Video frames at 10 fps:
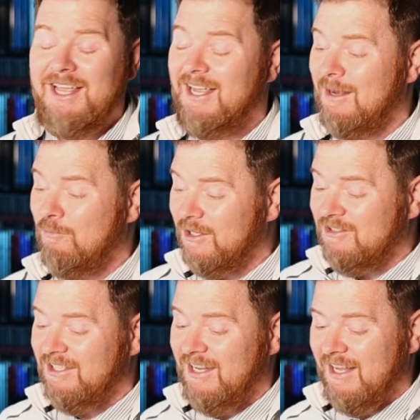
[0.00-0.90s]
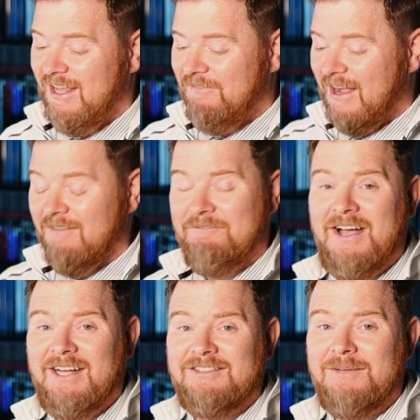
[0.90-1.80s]
and I'm gonna see if I can
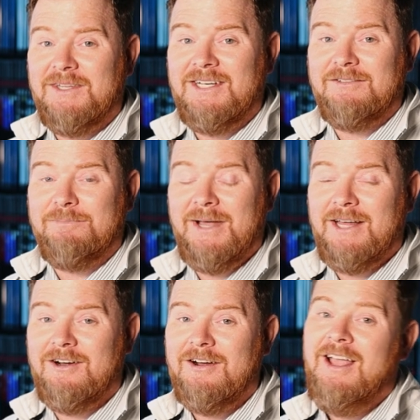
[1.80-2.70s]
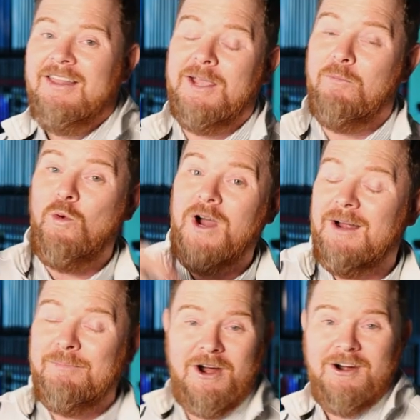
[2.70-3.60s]
find something that's better than what
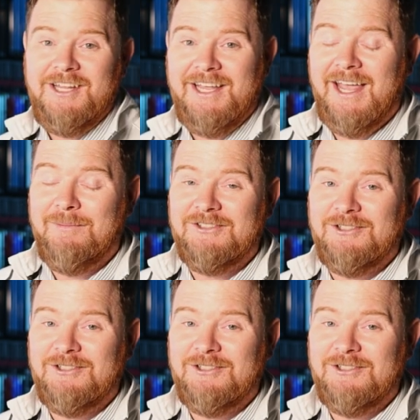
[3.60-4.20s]
I'm currently gaming.